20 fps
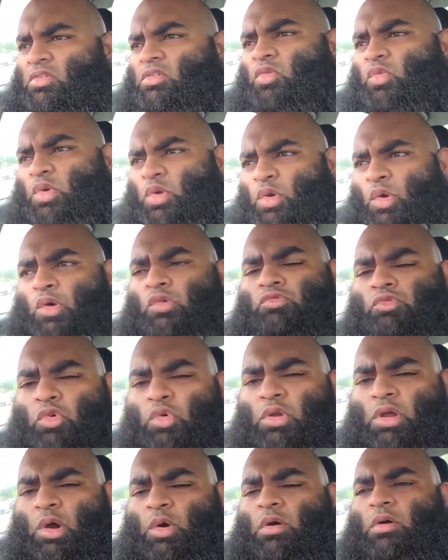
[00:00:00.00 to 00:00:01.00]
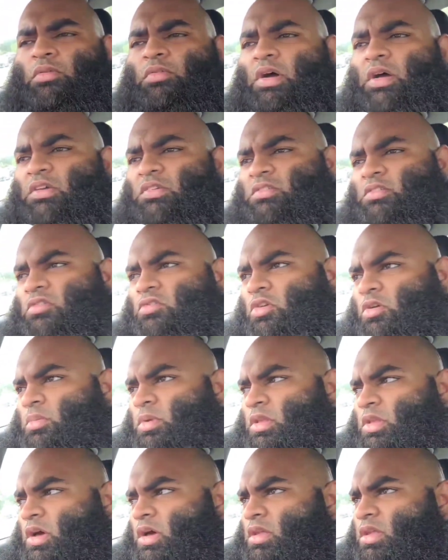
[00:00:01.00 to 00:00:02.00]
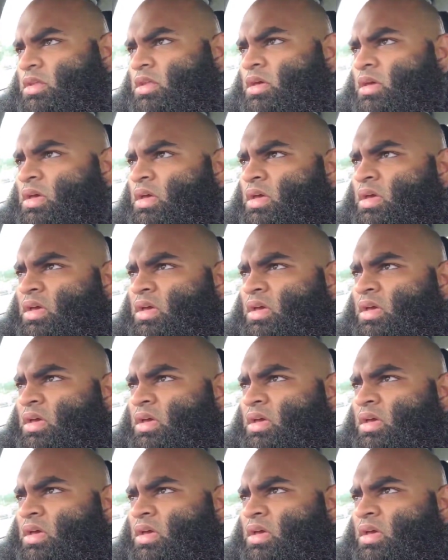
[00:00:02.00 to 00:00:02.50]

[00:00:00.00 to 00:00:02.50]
so we don't ruin our fast in Ramadan.